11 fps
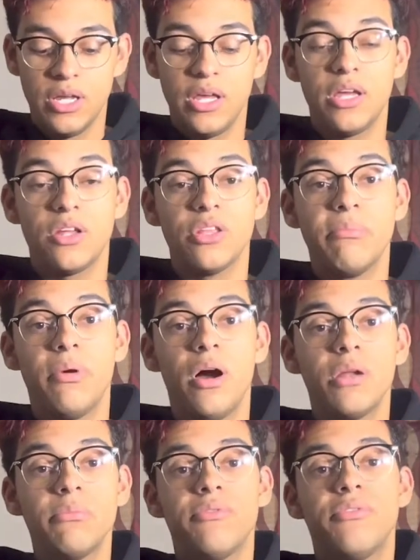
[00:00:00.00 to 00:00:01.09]
and on the
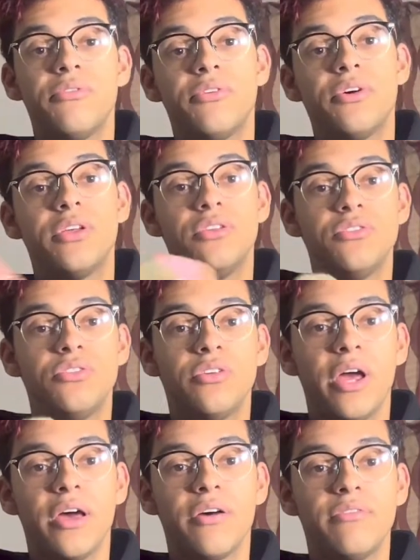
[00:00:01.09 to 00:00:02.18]
bottom of the foot, you do
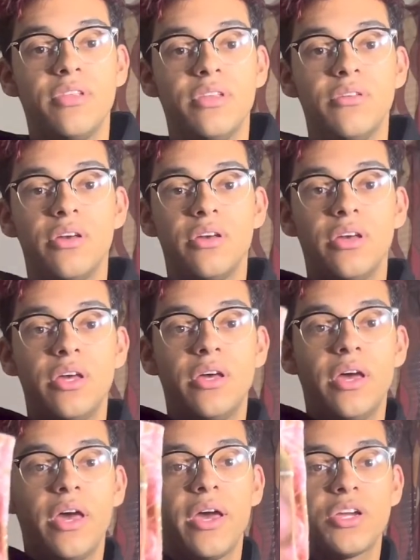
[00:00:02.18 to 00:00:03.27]
have the
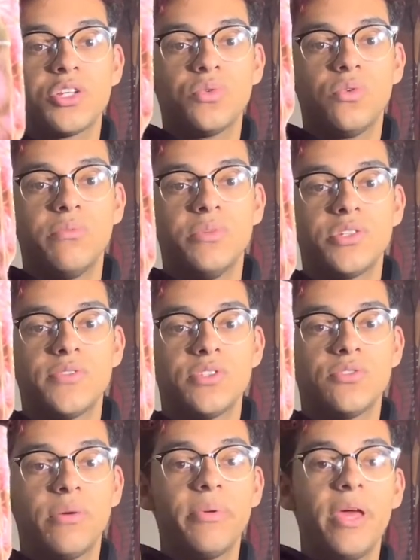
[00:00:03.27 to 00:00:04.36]
actual
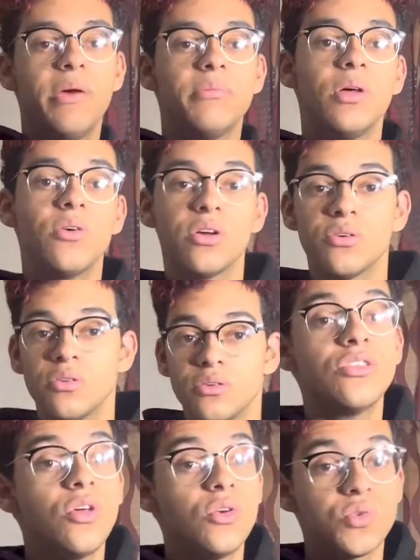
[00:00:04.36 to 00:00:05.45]
MSFTSrep M logo.
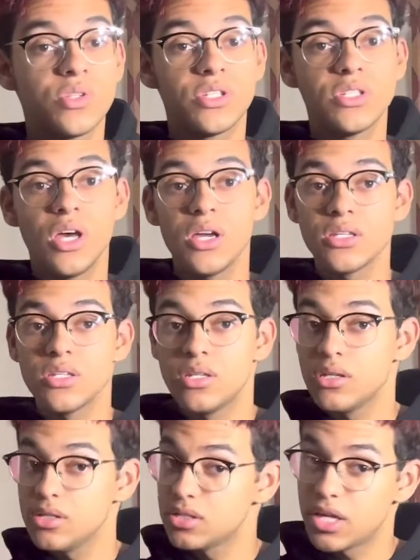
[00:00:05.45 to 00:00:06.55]
Those were the socks.
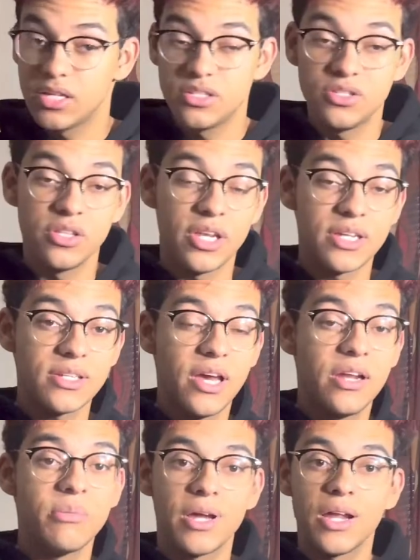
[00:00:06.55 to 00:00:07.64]
Let's get into the next
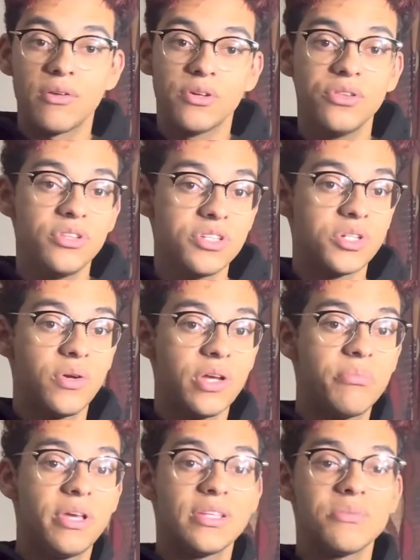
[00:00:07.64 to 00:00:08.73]
item. I gotta run through these quick
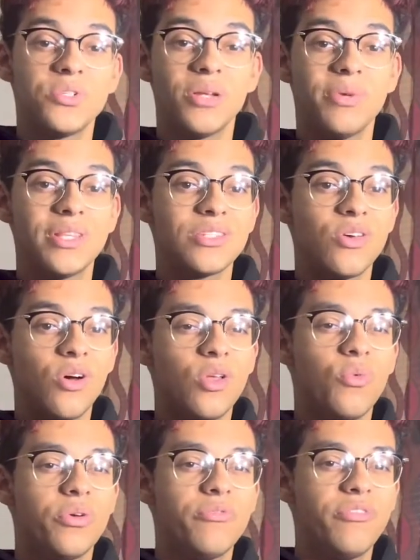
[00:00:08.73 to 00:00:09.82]
because I'm trying to make this all in
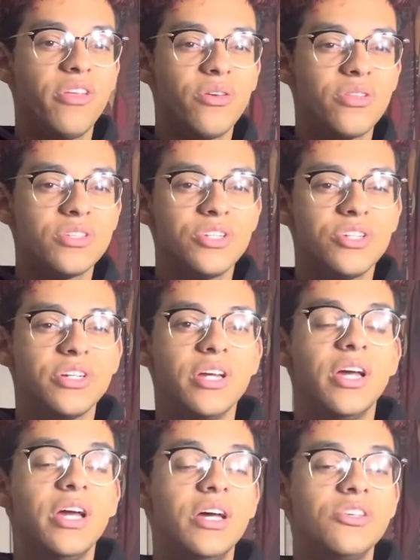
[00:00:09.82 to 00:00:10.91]
one video this year.
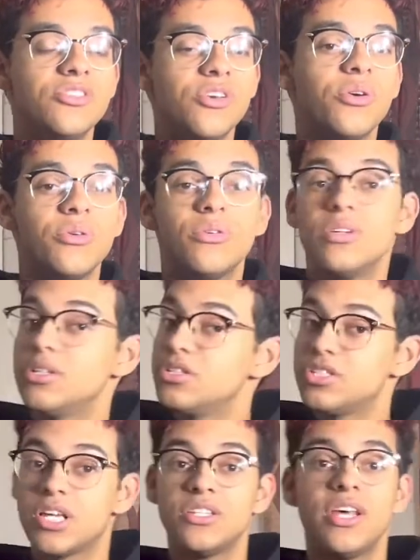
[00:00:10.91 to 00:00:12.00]
So let's
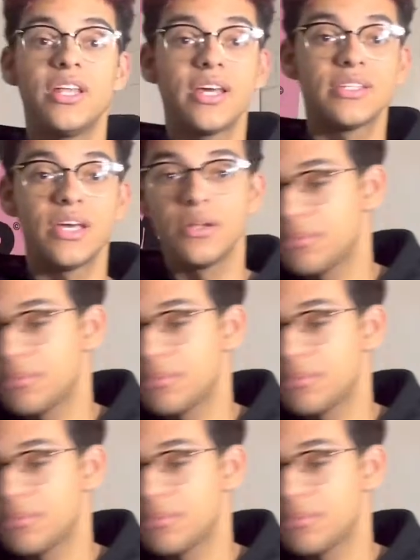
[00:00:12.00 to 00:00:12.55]
get to the next item.